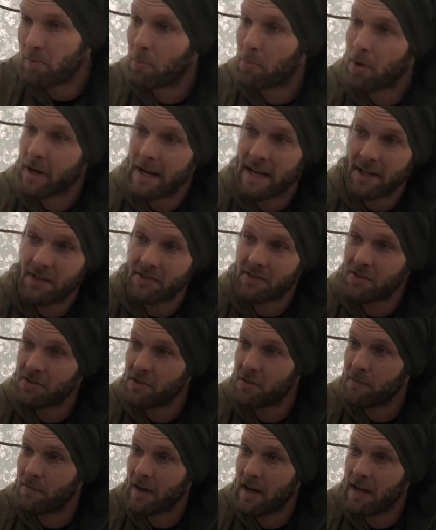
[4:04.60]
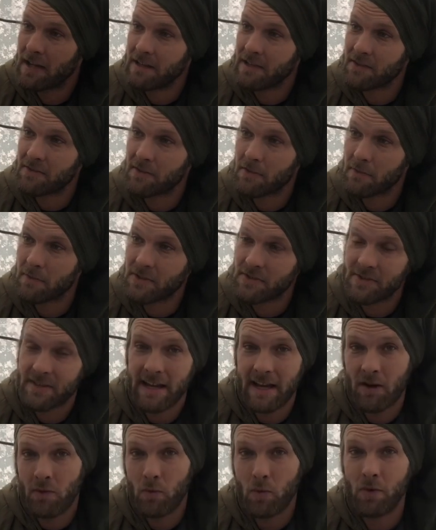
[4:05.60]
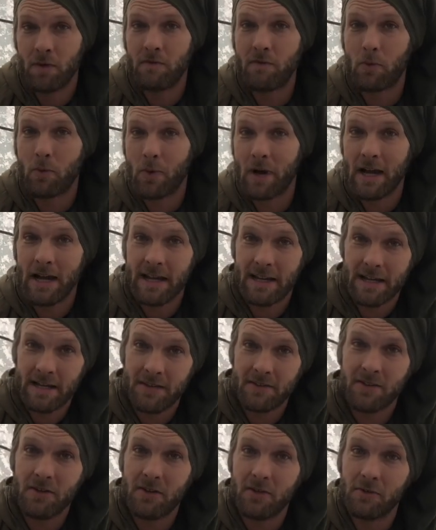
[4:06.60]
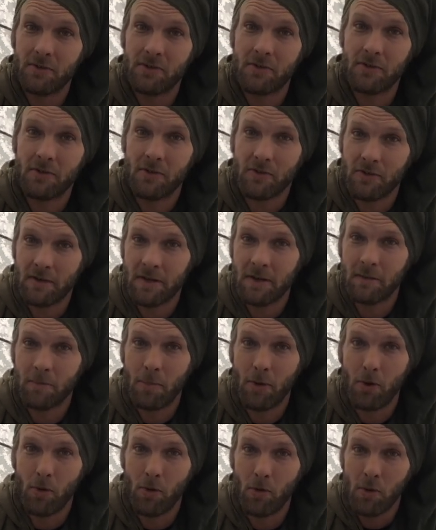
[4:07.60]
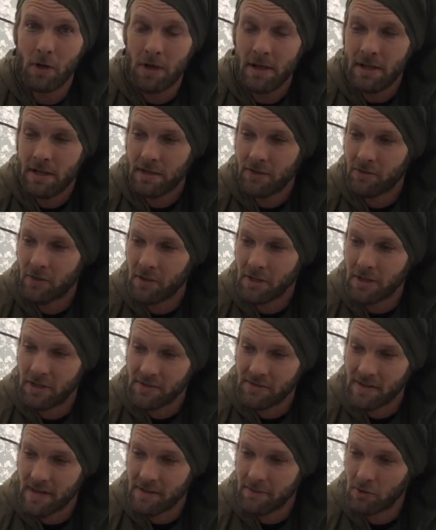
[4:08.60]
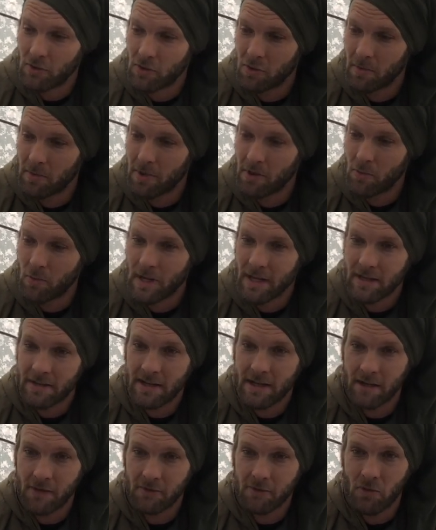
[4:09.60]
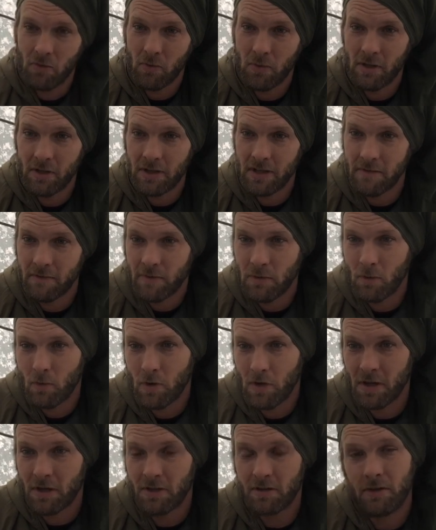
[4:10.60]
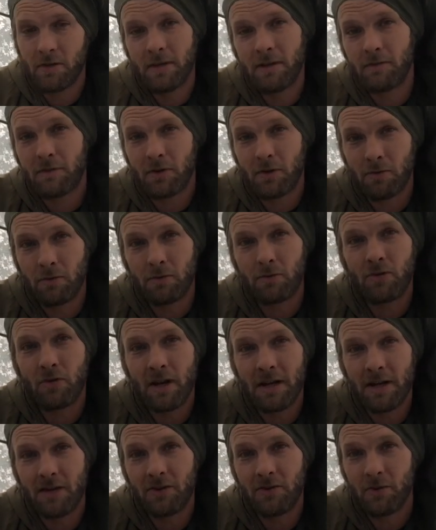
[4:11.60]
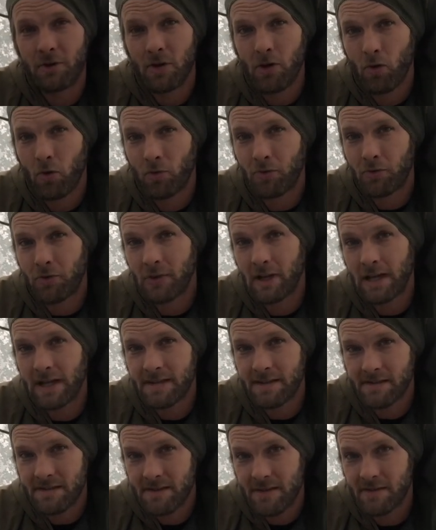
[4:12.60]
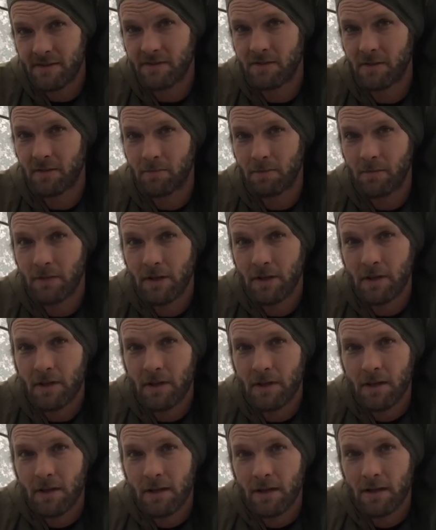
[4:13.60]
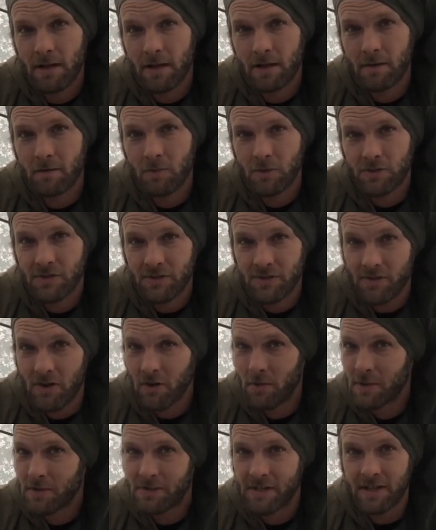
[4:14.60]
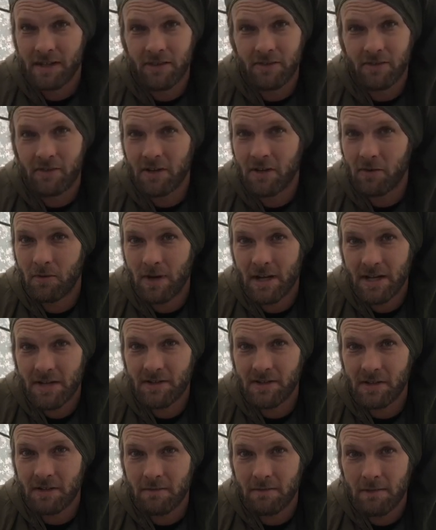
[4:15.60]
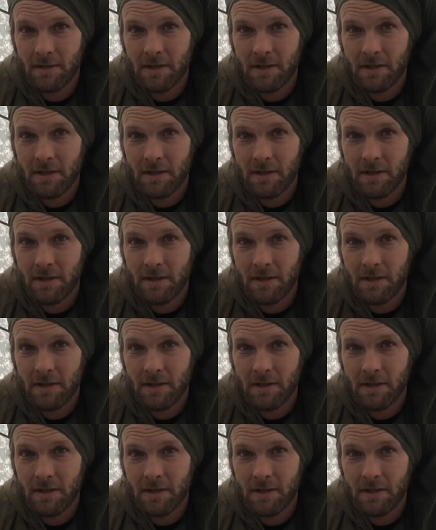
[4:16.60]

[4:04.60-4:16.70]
branch that you find that's of a stout wood variety to use as a center pole, so you can save a little bit of weight there. So really, if you're trying to do an ultralight system, which is always a consideration,